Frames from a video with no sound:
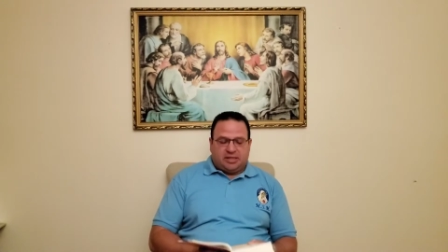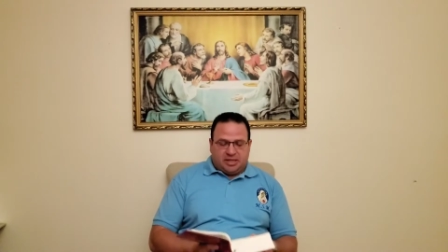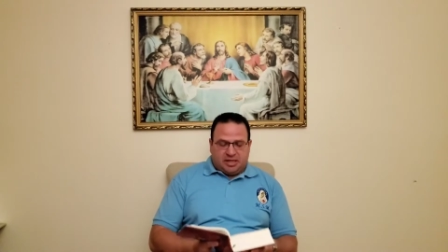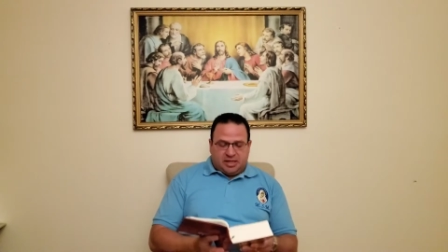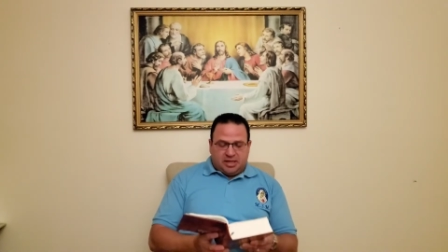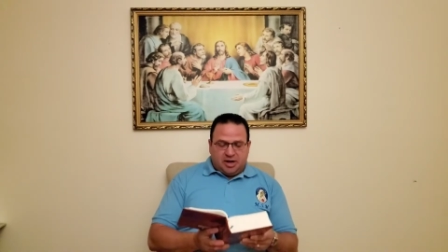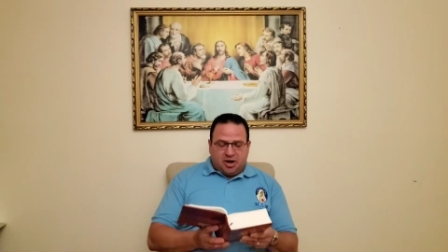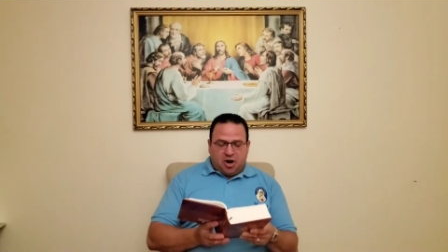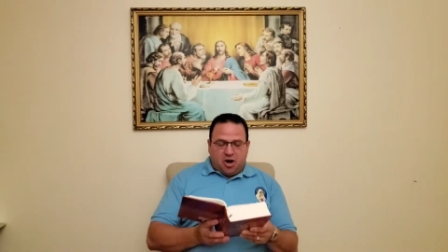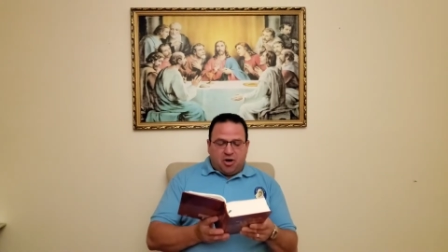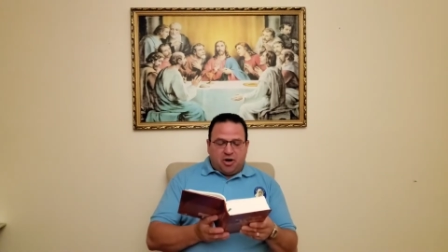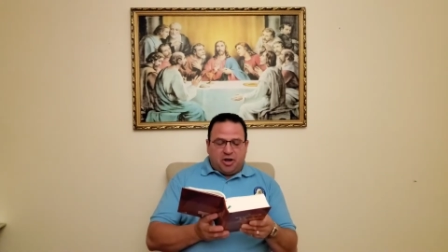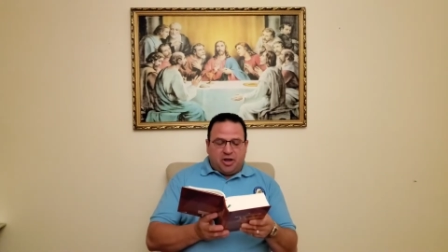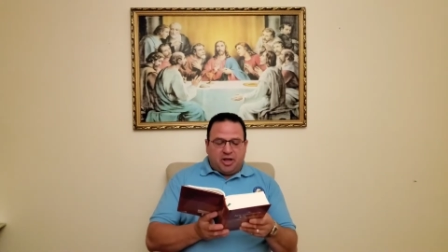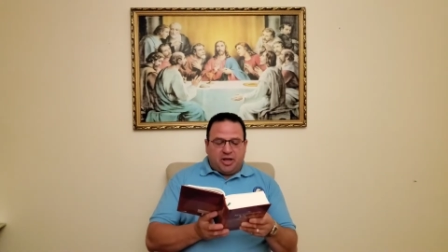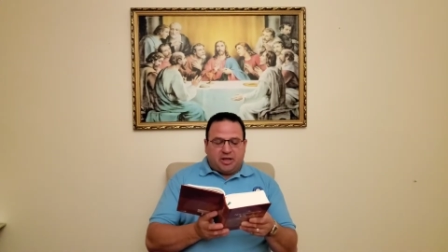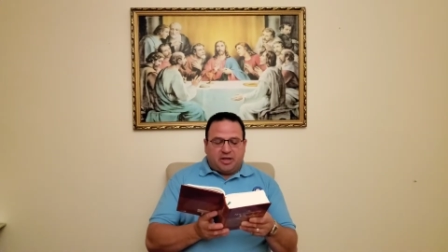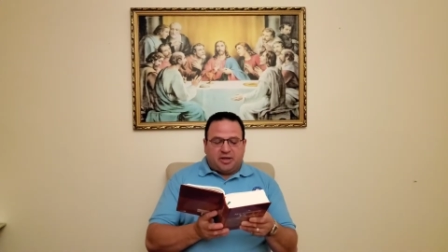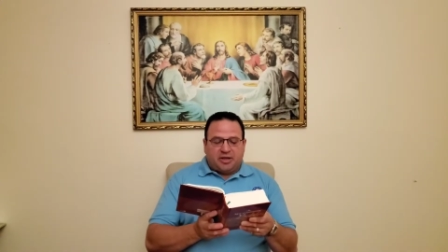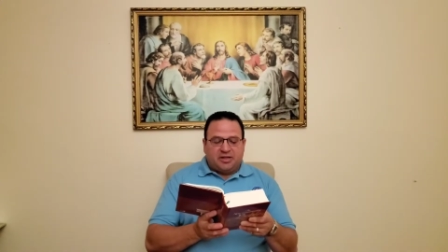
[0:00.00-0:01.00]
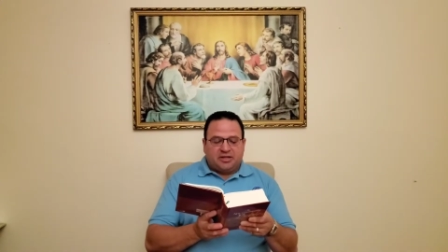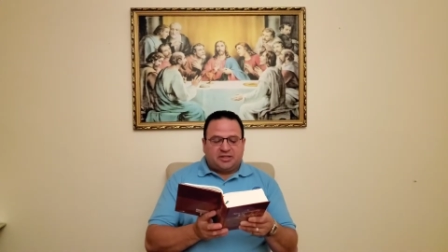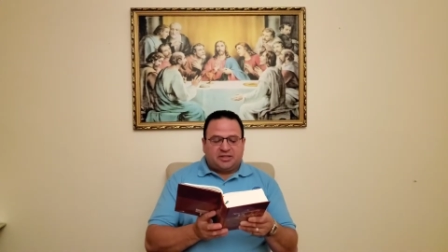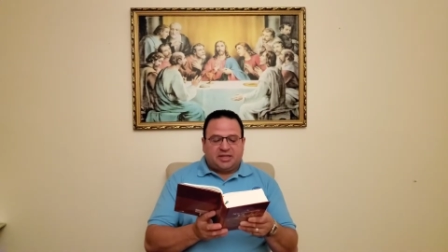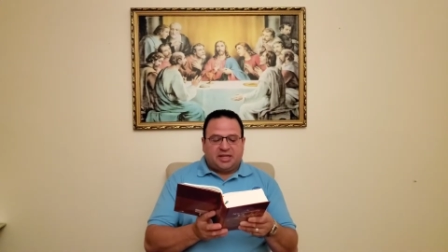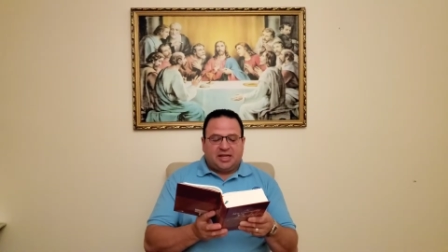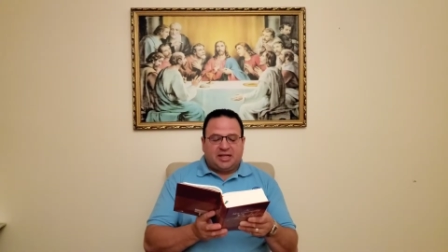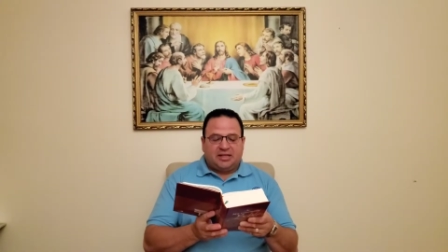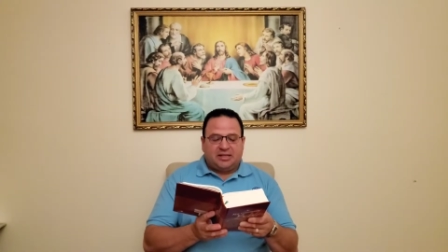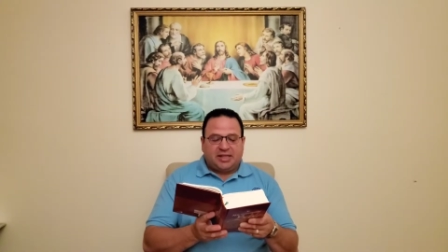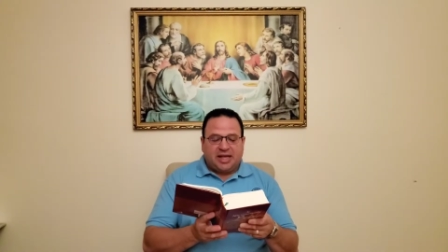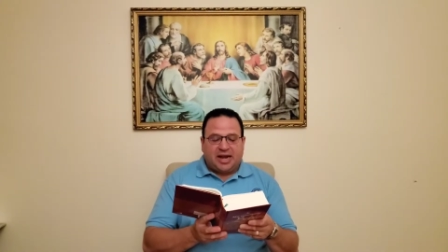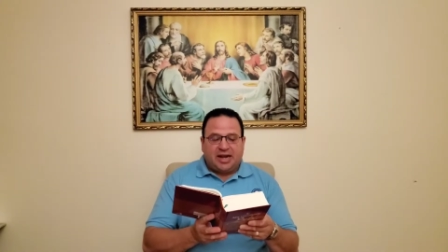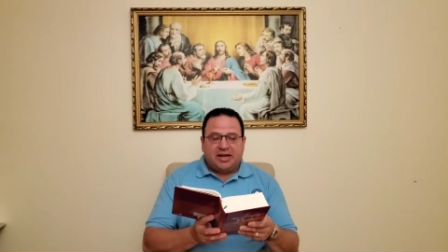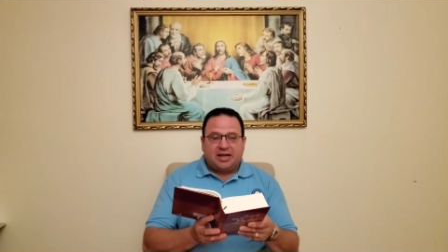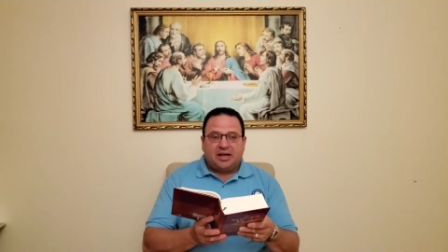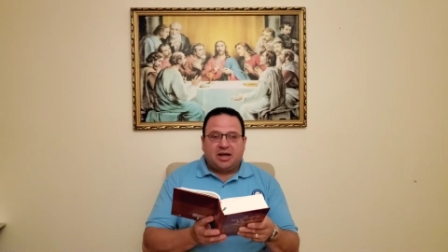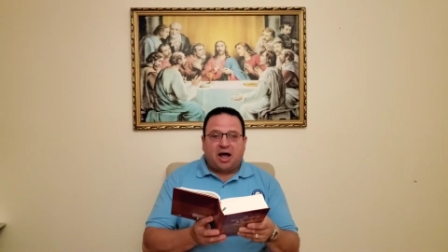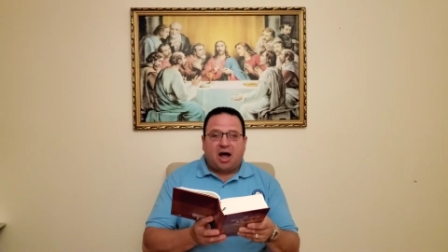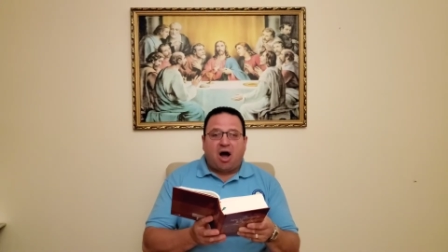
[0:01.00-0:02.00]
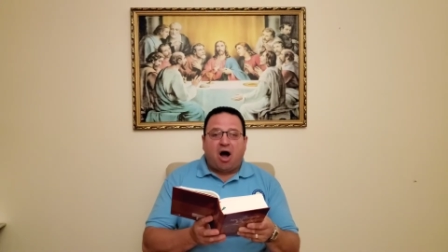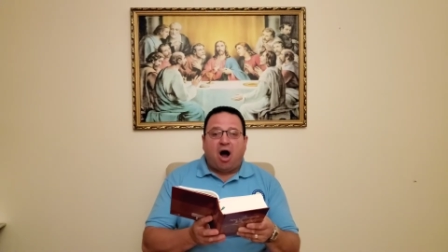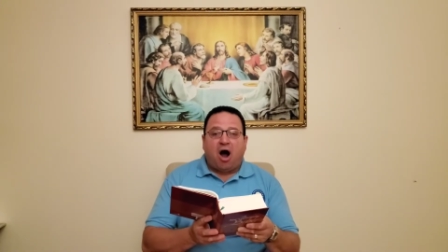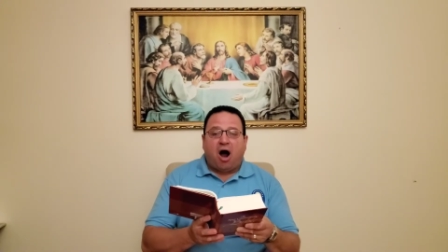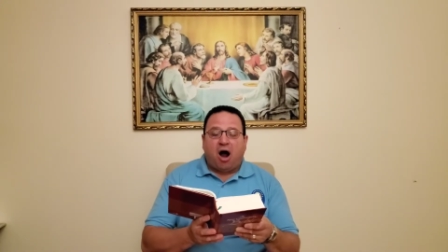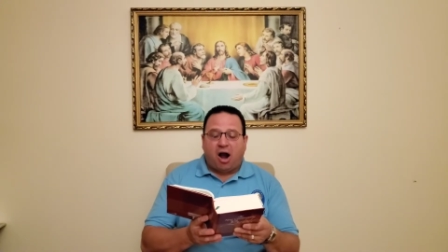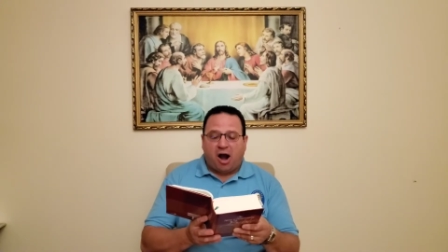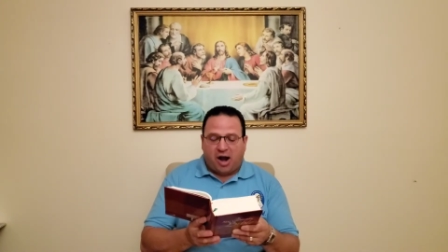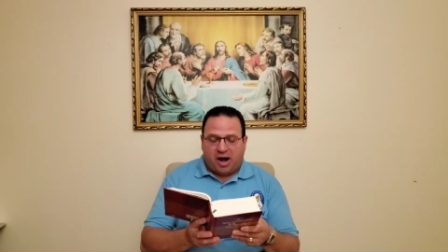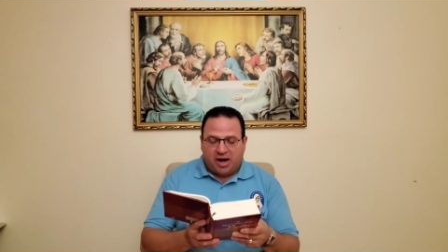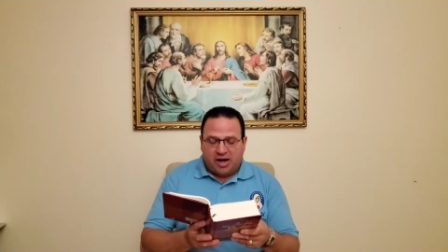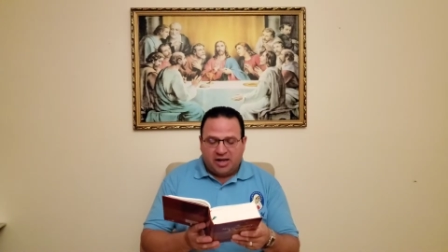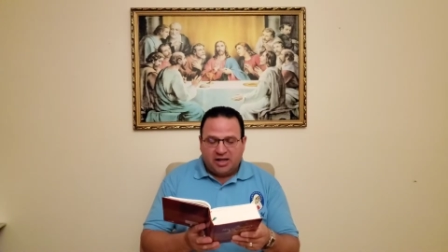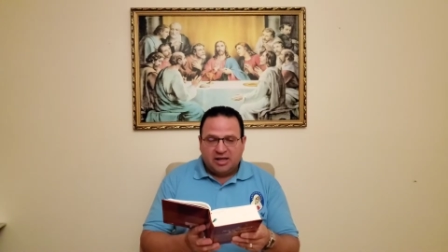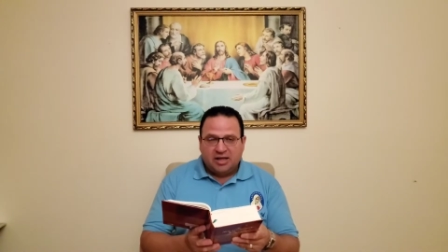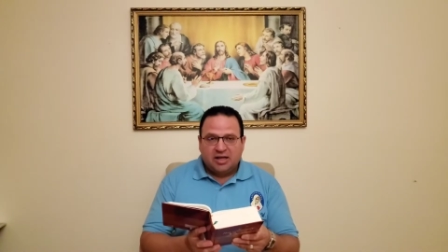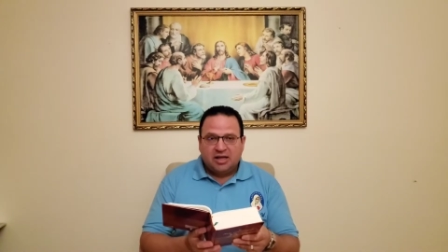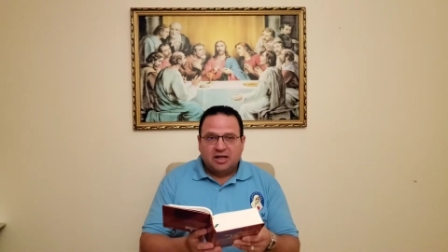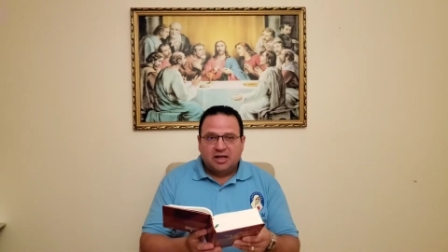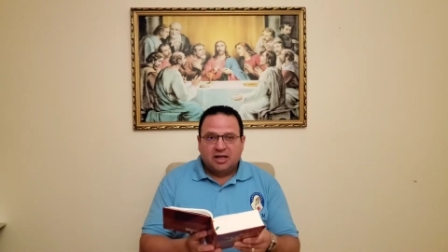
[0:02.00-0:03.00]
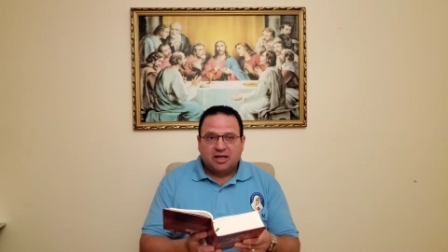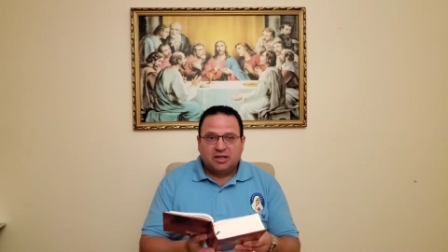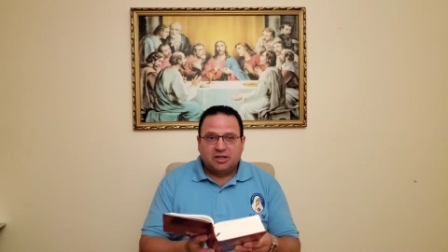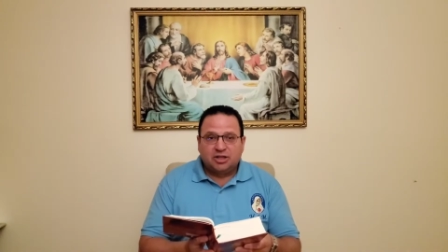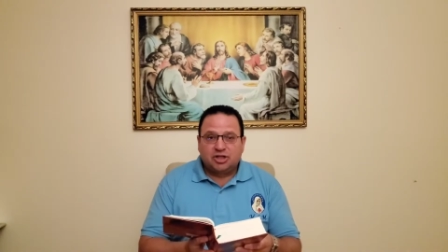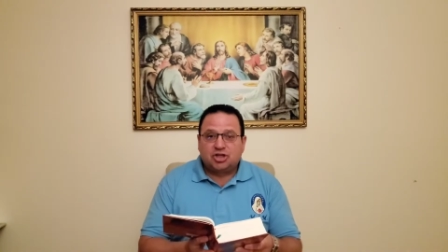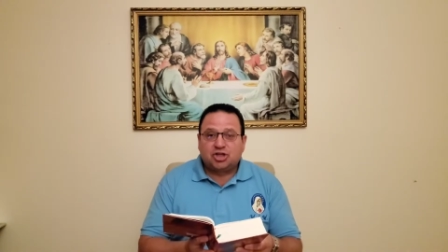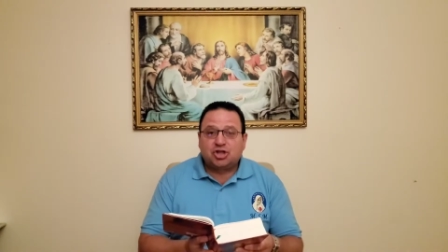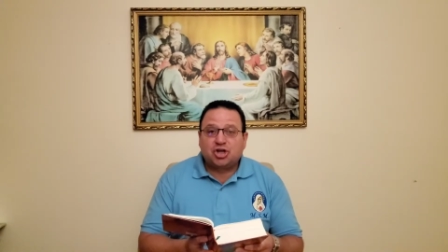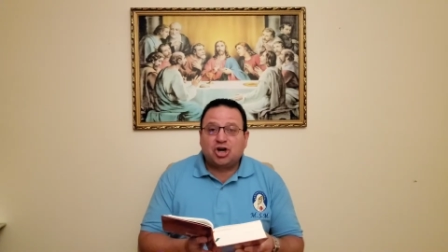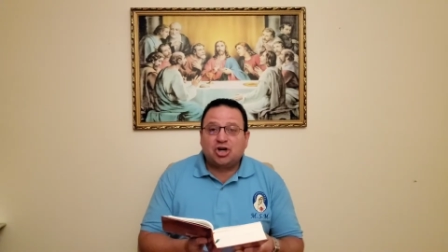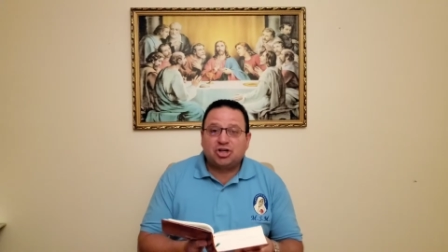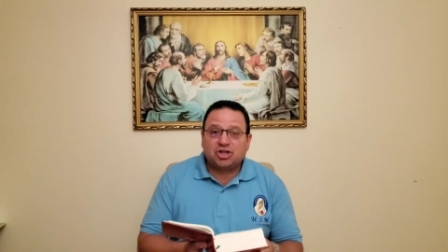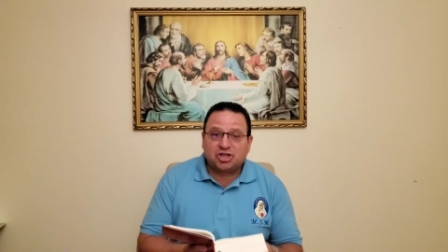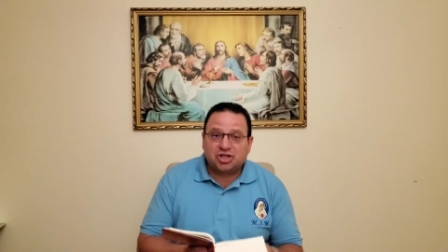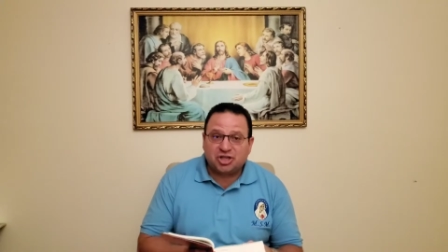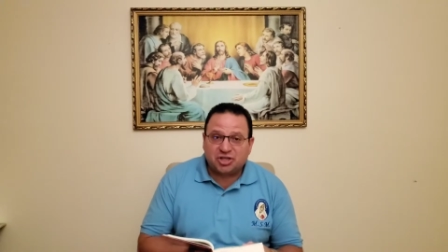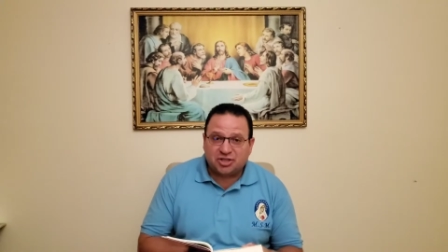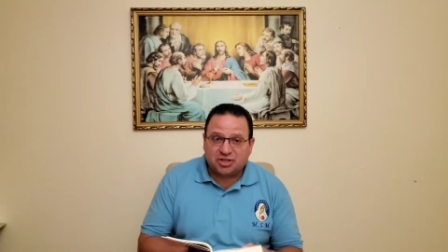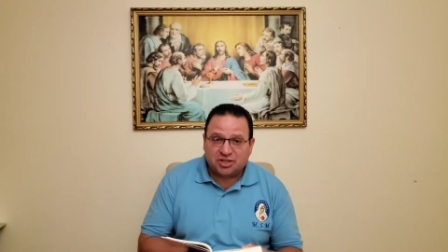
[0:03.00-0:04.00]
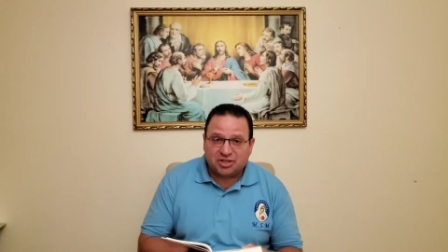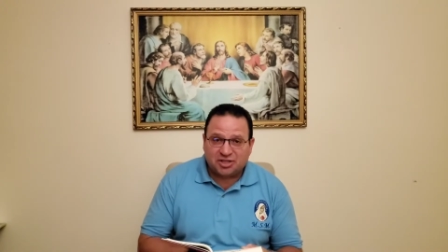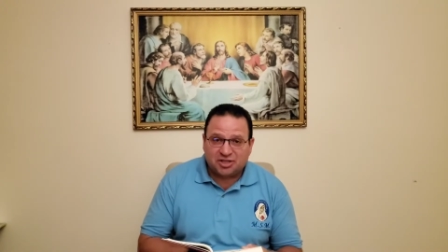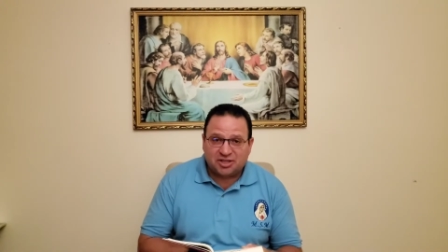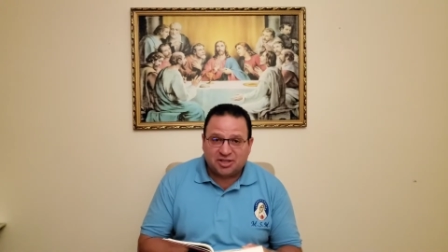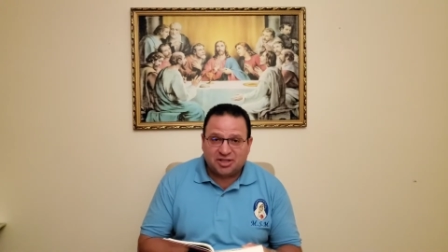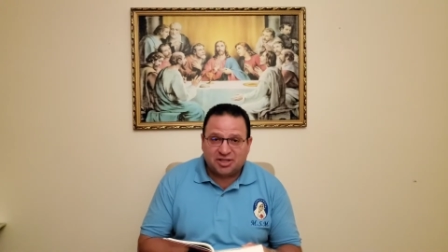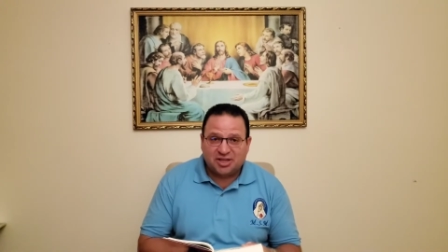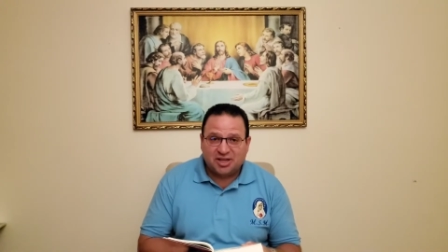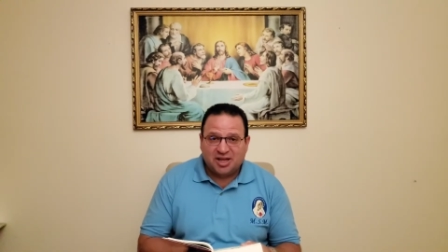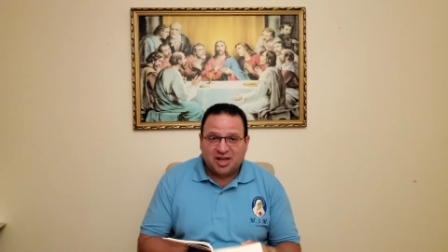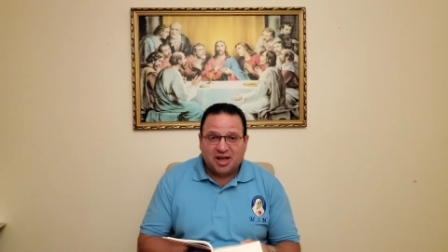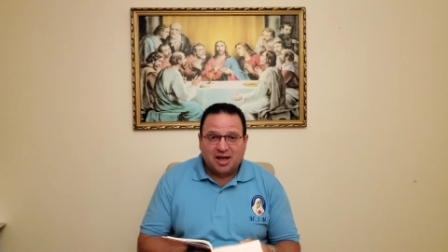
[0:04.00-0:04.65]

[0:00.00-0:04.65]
You know, it could say that it are the churches,